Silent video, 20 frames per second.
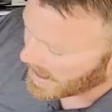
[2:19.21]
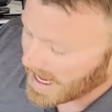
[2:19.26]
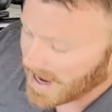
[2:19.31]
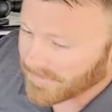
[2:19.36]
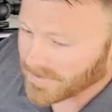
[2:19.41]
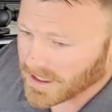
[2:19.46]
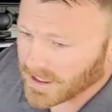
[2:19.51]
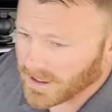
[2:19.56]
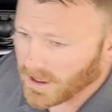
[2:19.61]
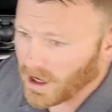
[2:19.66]
of
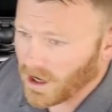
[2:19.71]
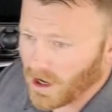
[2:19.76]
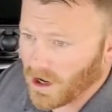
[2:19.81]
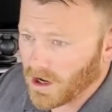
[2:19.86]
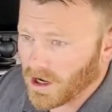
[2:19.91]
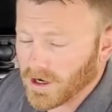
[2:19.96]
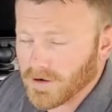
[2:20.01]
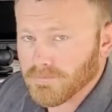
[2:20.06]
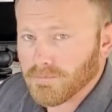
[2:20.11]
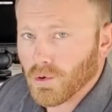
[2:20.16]
having an
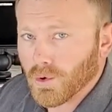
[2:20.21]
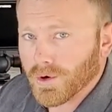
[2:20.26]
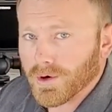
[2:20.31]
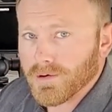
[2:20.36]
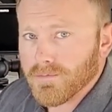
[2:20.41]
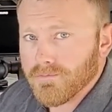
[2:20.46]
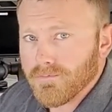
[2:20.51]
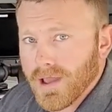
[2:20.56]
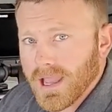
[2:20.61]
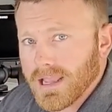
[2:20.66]

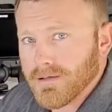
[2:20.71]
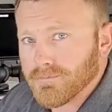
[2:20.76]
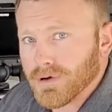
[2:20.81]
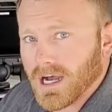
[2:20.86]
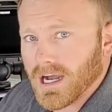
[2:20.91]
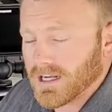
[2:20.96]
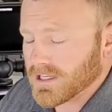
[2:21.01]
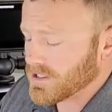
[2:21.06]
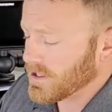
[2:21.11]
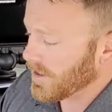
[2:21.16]
onboard bait
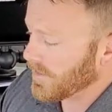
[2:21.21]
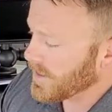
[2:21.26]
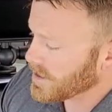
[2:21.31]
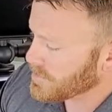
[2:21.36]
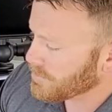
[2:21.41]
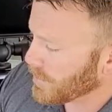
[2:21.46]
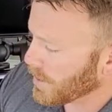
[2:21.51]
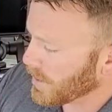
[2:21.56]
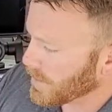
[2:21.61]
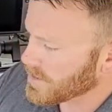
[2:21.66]
box on
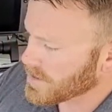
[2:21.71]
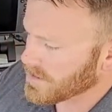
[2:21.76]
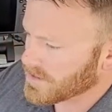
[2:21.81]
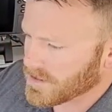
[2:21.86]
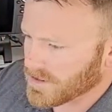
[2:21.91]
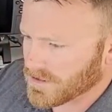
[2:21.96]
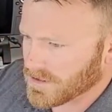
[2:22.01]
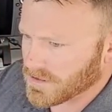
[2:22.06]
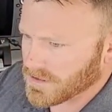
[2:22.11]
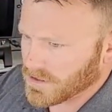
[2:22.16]
this boat,
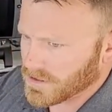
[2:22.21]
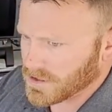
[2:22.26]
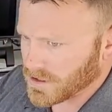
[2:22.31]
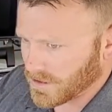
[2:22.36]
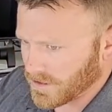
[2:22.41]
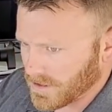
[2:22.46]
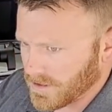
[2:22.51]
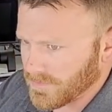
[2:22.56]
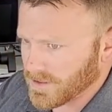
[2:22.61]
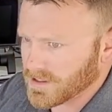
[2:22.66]
since this is a
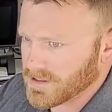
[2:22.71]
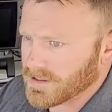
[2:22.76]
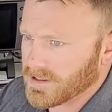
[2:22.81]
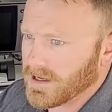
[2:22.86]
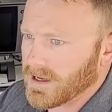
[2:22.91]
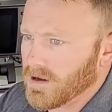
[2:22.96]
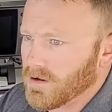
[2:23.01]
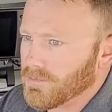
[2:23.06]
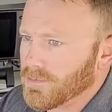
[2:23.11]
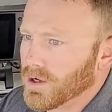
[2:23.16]
tournament
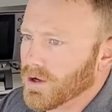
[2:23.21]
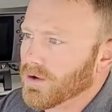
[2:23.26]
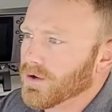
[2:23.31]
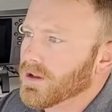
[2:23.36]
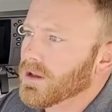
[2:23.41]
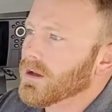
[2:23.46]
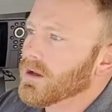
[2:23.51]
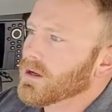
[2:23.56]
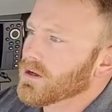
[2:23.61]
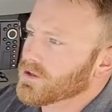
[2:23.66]
style
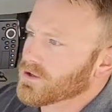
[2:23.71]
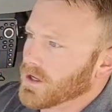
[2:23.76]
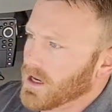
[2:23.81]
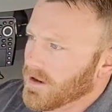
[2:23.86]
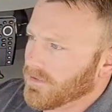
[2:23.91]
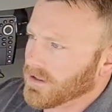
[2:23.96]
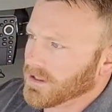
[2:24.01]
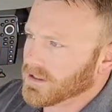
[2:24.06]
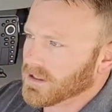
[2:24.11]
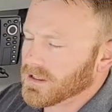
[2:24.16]
boat,
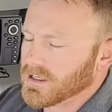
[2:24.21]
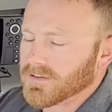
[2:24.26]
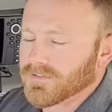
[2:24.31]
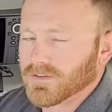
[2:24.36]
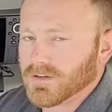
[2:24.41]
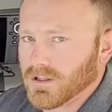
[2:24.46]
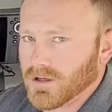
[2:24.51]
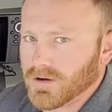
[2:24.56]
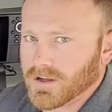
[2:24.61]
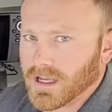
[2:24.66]
traveling to
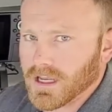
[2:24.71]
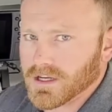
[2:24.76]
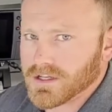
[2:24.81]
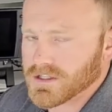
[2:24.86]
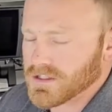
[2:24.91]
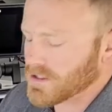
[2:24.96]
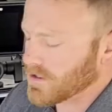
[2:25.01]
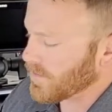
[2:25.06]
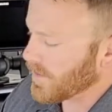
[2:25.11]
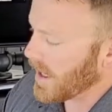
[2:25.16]
different
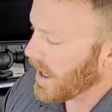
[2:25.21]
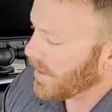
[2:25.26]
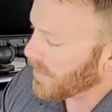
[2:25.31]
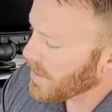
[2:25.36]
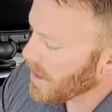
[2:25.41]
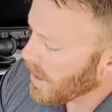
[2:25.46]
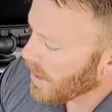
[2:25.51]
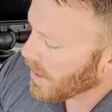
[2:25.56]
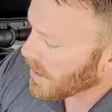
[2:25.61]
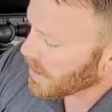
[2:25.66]
locations
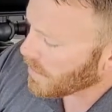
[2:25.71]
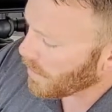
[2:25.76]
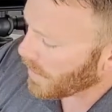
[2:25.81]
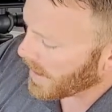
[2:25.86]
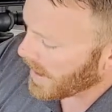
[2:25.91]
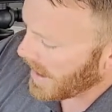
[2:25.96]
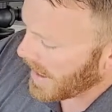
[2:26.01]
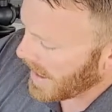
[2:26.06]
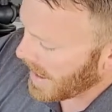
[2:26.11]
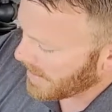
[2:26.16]
around, you
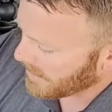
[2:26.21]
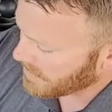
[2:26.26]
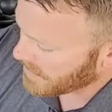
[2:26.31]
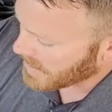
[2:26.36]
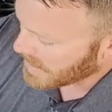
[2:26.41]
wanna have